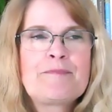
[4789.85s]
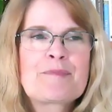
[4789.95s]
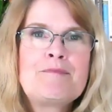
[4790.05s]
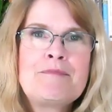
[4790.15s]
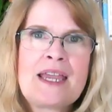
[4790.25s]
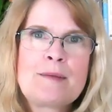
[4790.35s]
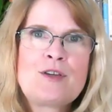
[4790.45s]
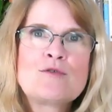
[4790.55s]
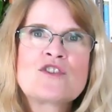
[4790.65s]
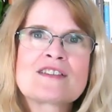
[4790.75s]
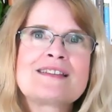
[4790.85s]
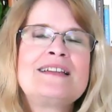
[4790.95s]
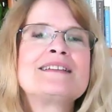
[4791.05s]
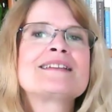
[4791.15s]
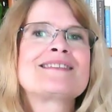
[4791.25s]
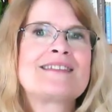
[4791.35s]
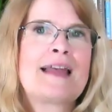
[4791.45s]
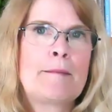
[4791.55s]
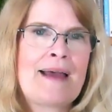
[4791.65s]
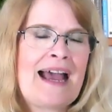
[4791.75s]
Maybe you just need to
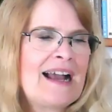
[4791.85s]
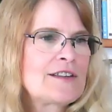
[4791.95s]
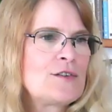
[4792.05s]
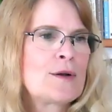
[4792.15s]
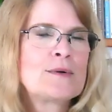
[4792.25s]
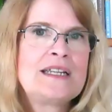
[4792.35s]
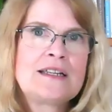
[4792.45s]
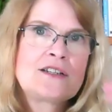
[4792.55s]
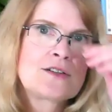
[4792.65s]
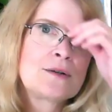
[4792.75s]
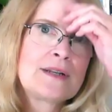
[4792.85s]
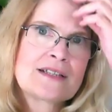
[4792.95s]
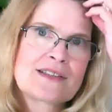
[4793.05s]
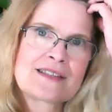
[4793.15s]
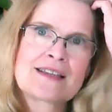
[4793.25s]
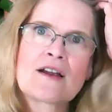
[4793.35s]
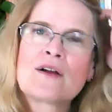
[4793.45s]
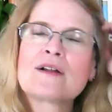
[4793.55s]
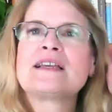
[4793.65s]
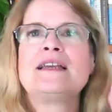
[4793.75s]
step back. You don't need to
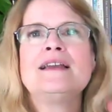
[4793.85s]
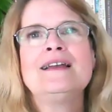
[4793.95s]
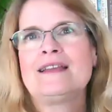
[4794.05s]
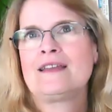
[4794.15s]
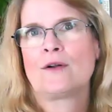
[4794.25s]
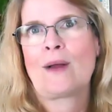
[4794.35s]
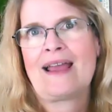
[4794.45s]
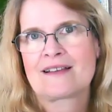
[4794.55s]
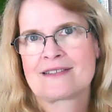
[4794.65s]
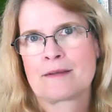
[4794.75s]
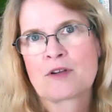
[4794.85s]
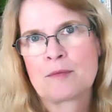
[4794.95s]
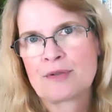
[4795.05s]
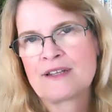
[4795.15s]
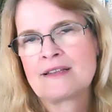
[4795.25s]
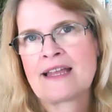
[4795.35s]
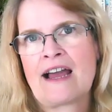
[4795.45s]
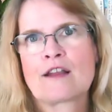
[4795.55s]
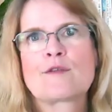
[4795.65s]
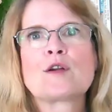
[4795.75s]
necessarily, X them completely
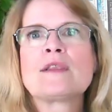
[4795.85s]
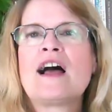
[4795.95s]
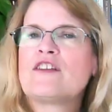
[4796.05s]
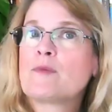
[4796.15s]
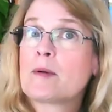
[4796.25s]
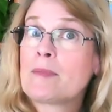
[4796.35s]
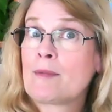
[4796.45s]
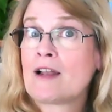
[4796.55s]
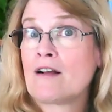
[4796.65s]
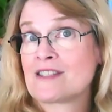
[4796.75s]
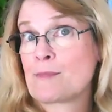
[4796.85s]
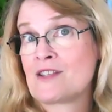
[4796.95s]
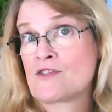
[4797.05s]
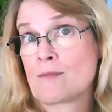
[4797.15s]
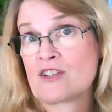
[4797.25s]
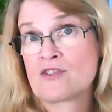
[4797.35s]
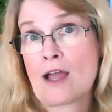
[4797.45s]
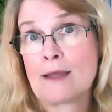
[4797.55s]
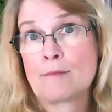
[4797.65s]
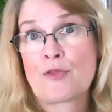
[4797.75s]
out of your life, but maybe not spend so much
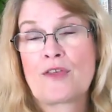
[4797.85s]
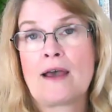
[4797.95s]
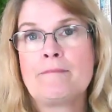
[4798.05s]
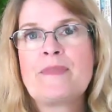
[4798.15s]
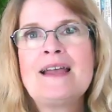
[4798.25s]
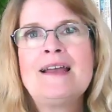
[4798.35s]
time with them.